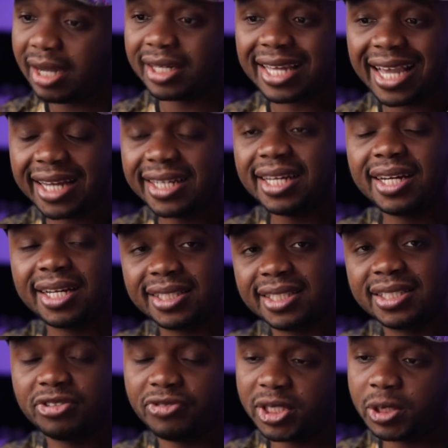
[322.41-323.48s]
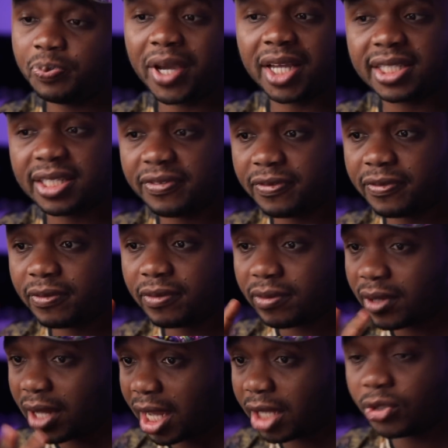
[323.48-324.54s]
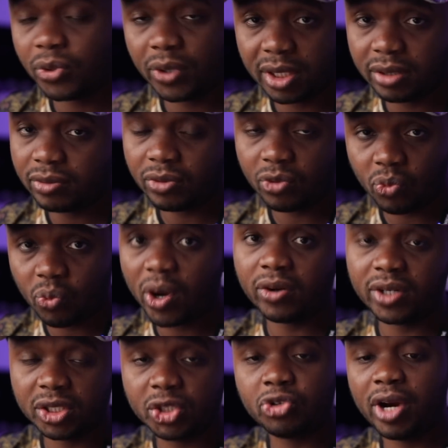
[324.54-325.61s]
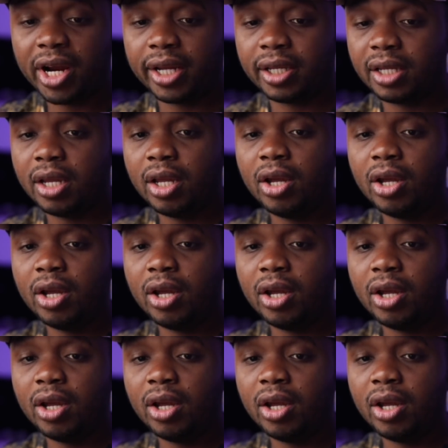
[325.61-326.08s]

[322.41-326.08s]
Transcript: Ghanaian artists irrespective are doing well. They're trying.